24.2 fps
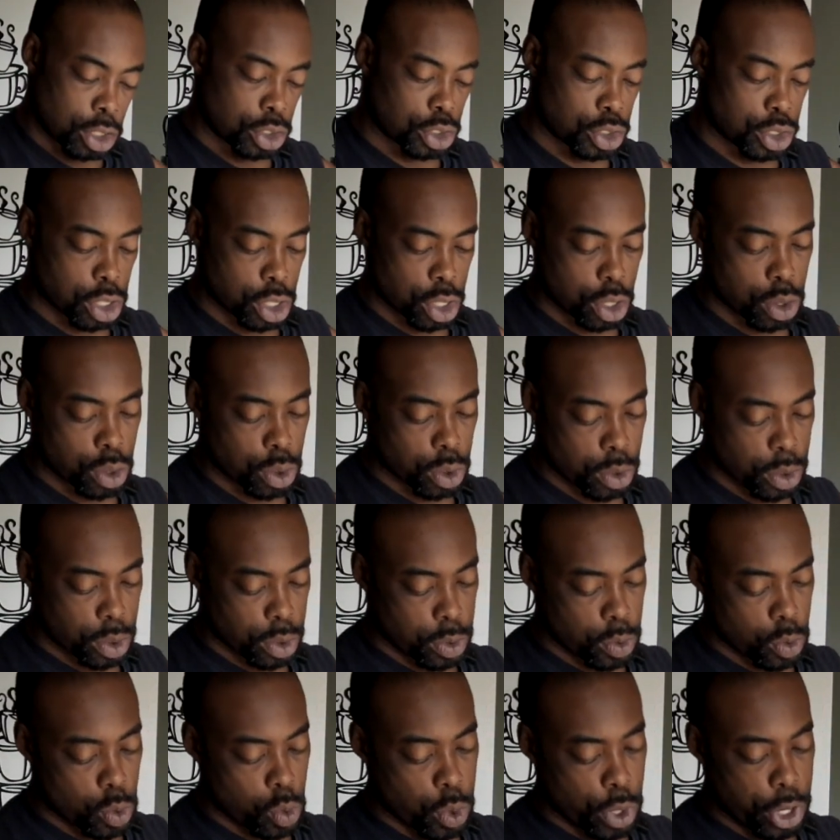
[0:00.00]
so
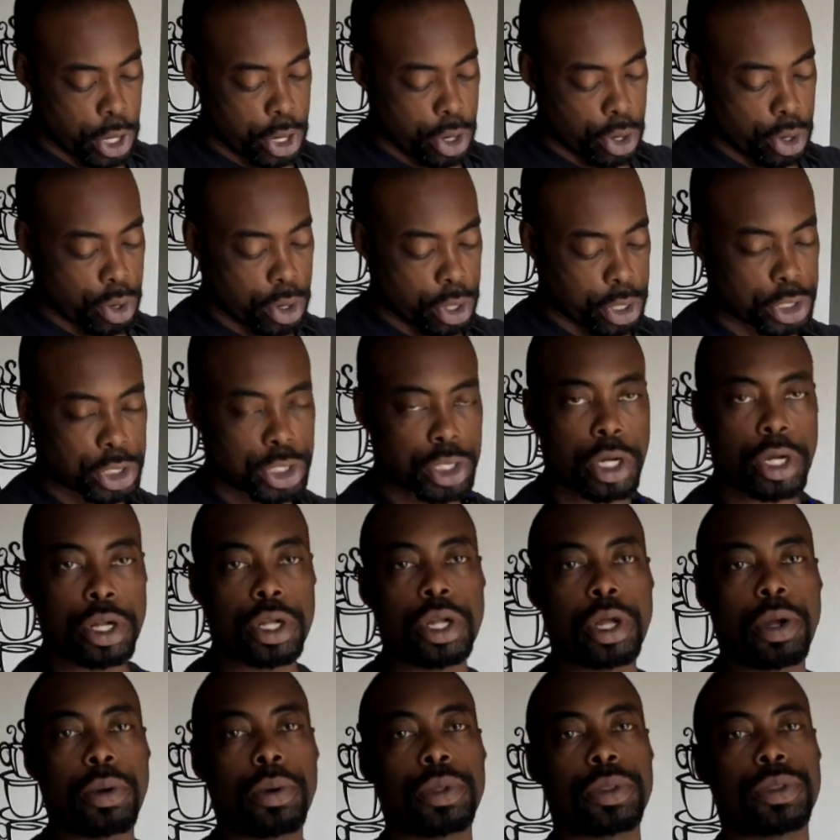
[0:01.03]
we are going to start
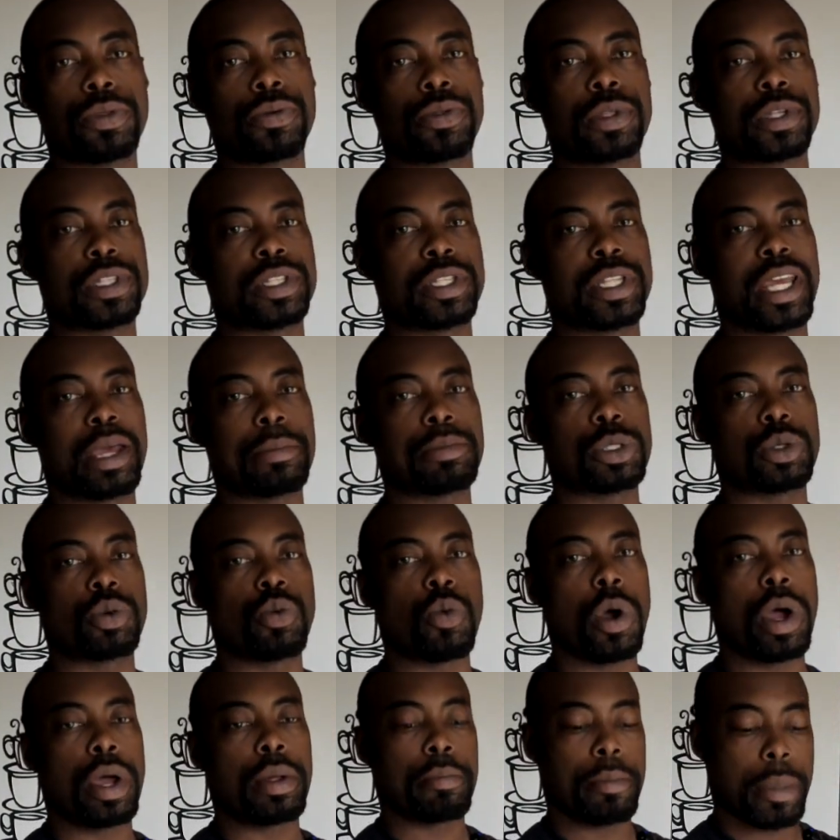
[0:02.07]
going through the steps
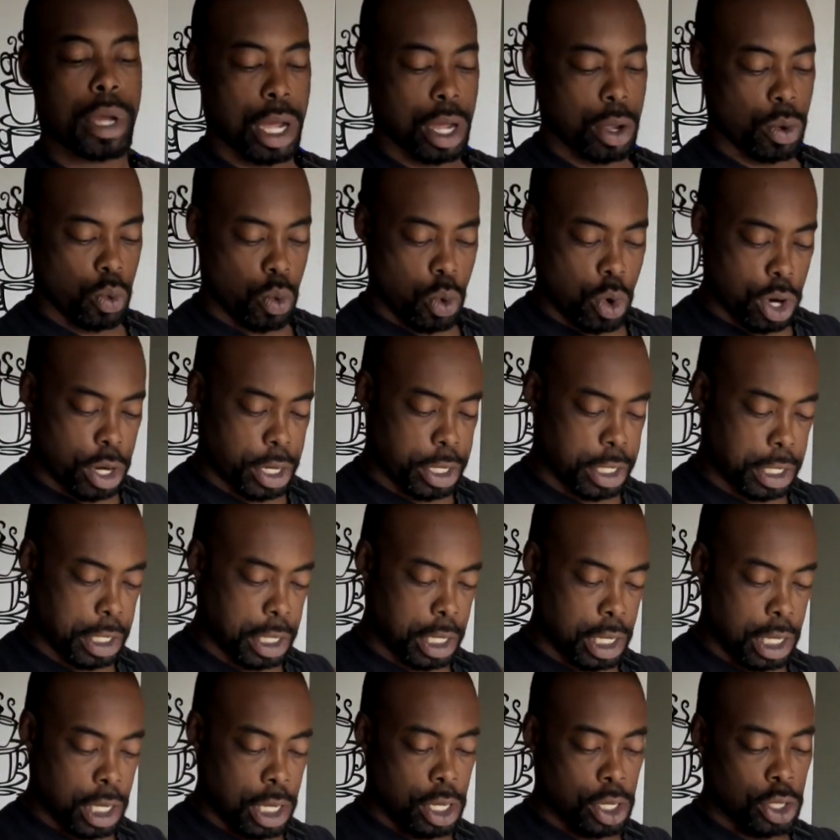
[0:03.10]
one by one.
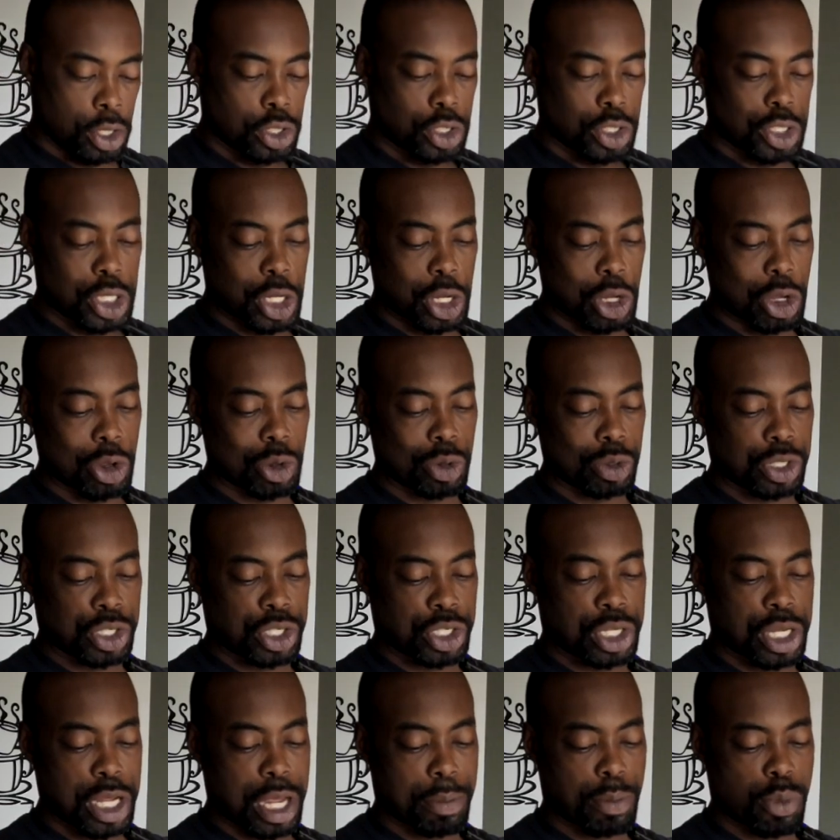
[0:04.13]
So
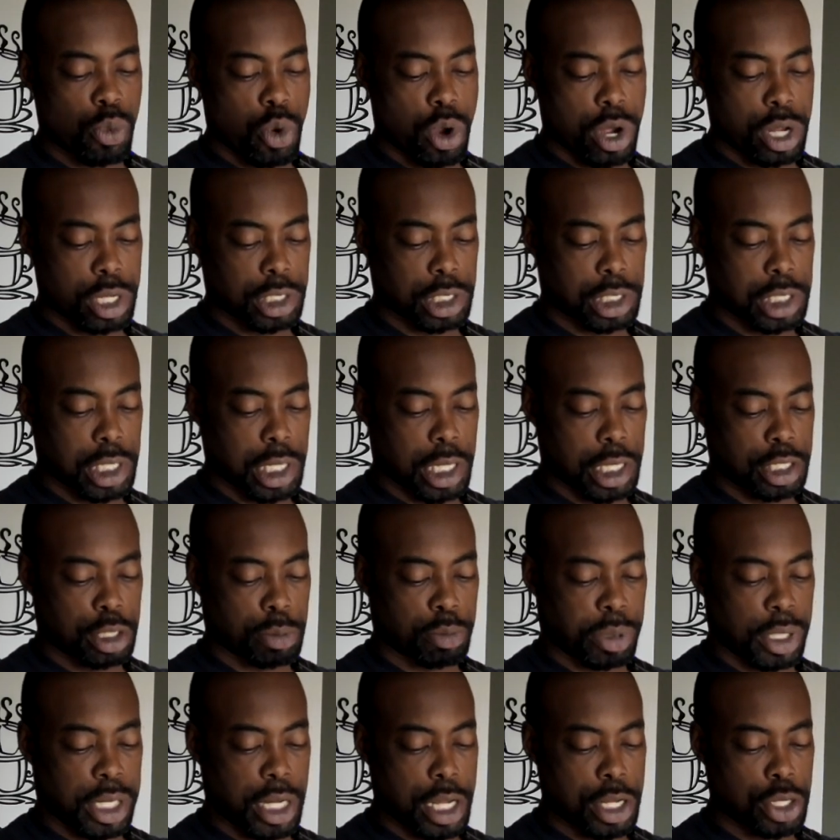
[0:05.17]
step one says
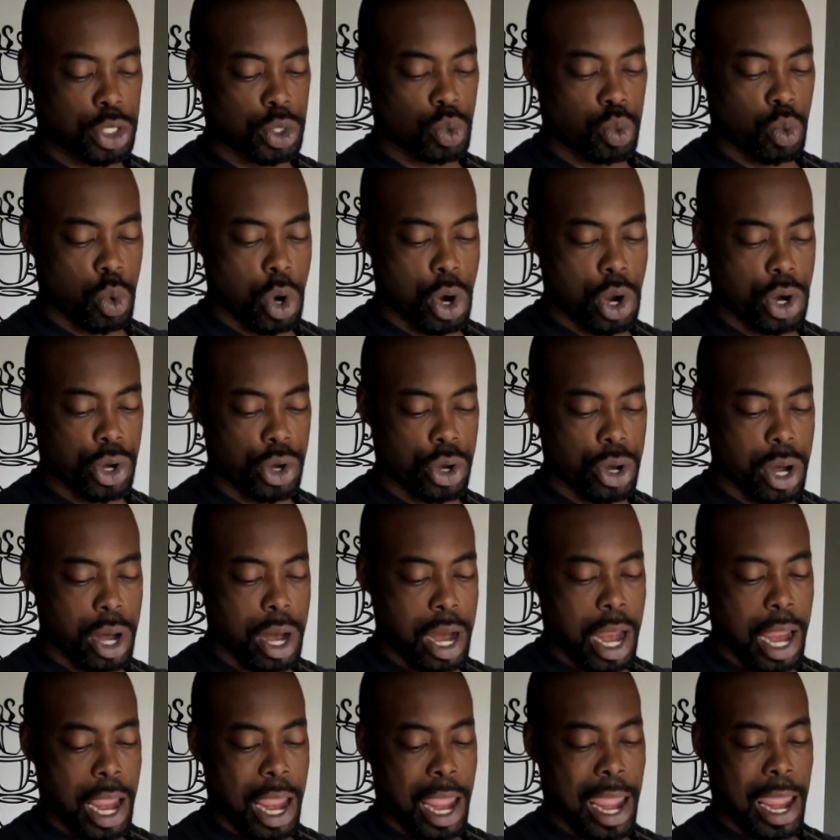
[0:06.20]
place water
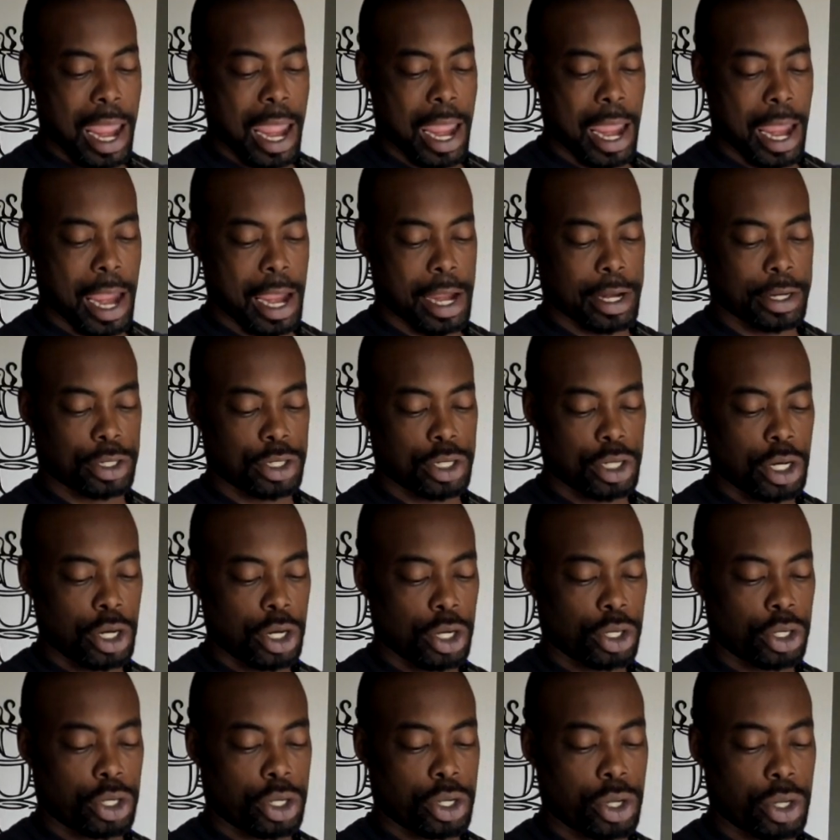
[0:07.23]
and
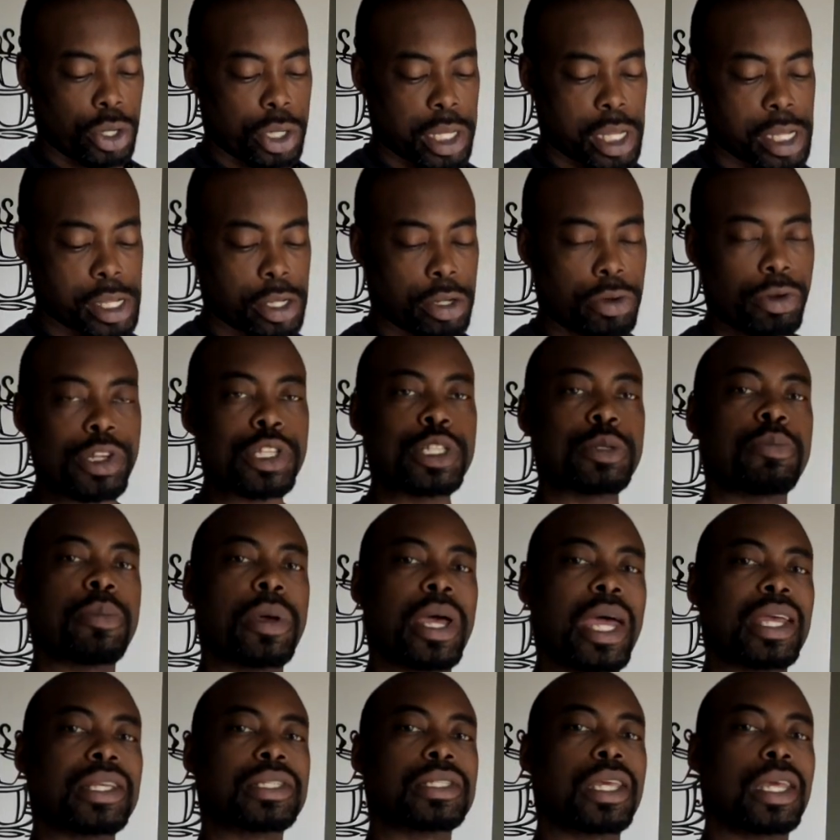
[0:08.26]
cook in crisp
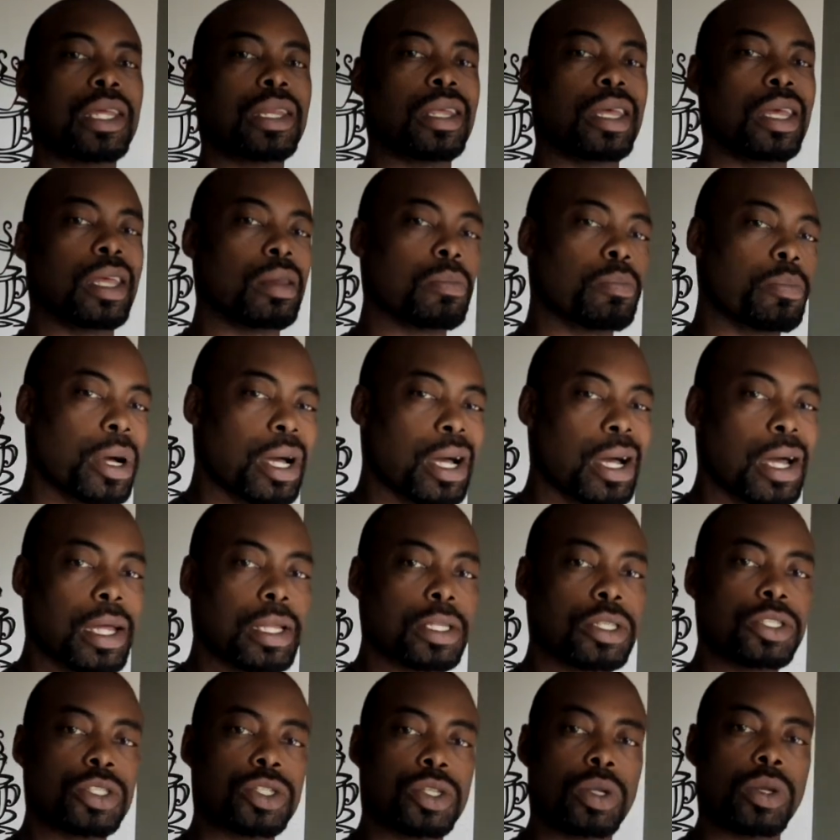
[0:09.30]
basket in
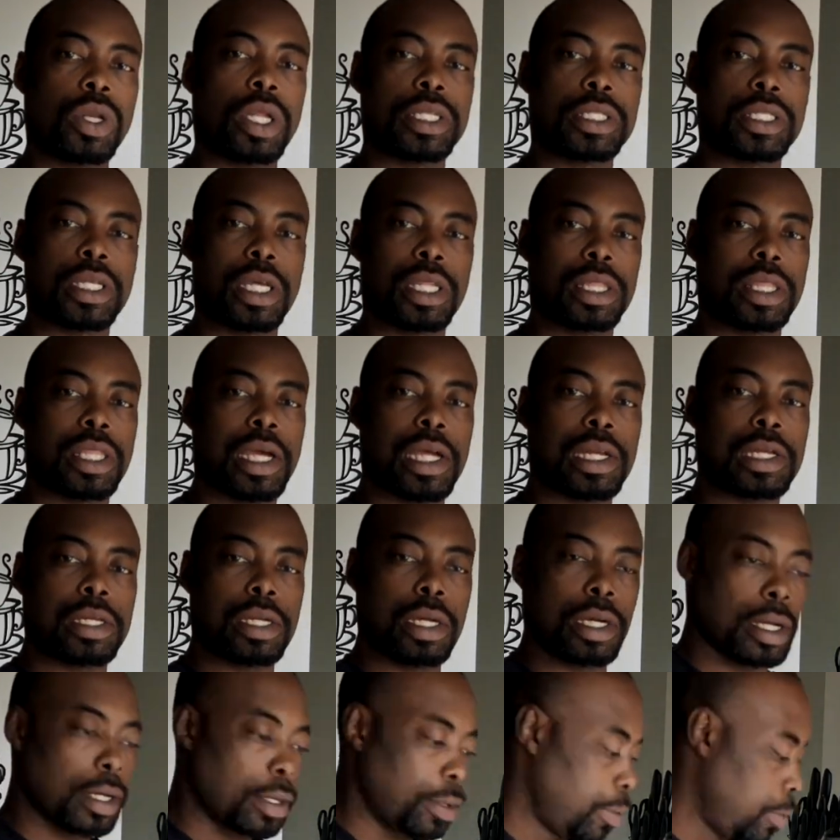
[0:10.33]
pot. So let's get that
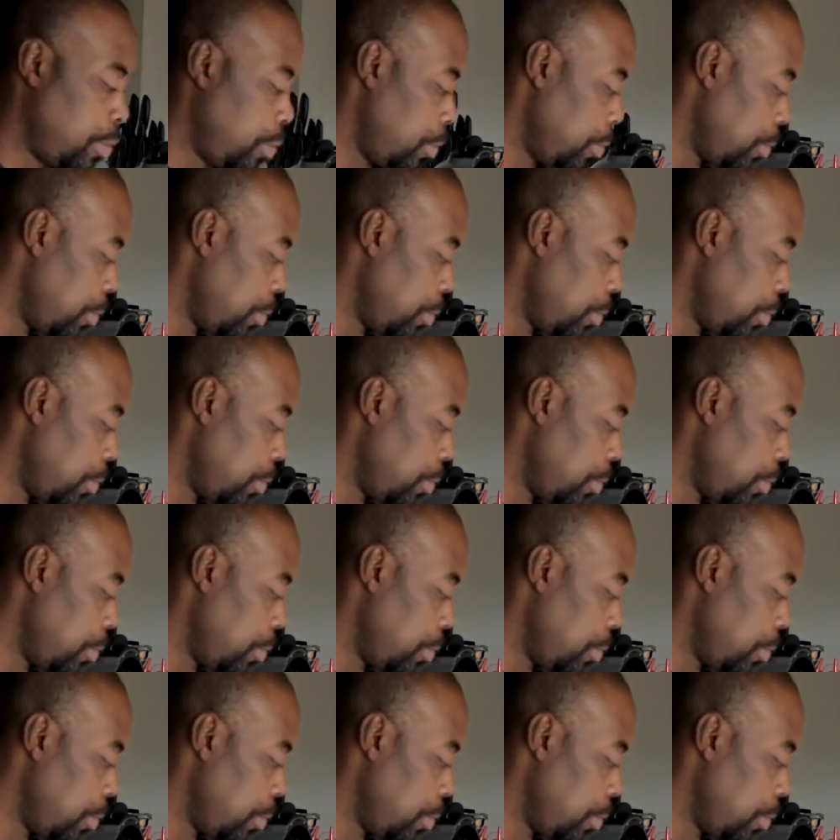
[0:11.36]
done.